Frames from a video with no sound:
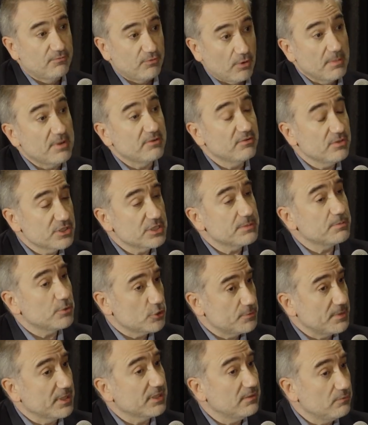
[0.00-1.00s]
From a religious
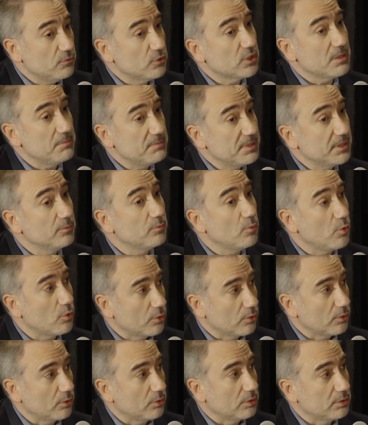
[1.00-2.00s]
perspective, you can build
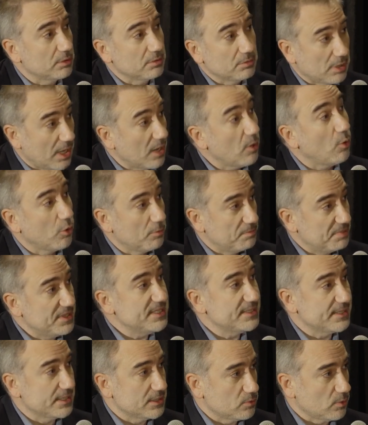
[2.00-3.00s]
war or
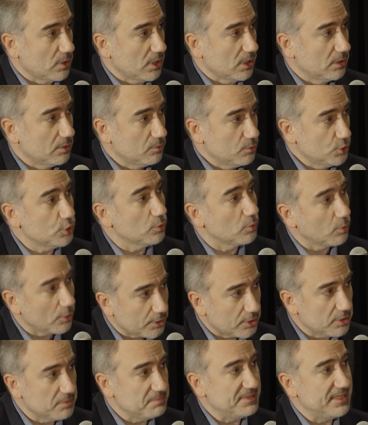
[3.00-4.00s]
peace as well. We should
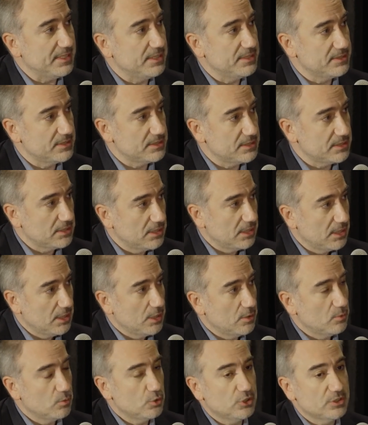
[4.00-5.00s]
work on peace.
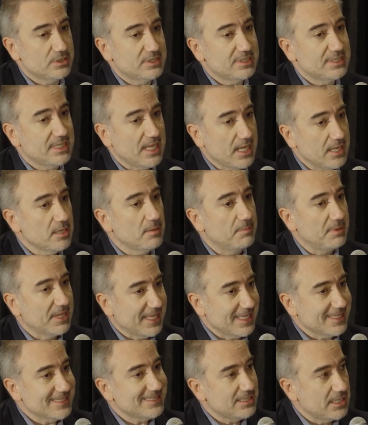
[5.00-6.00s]
We should stand up
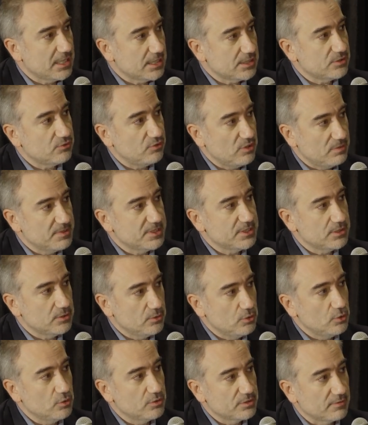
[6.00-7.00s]
against the extremists
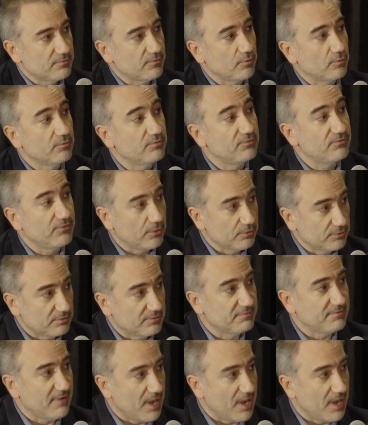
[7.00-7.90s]
who use it for further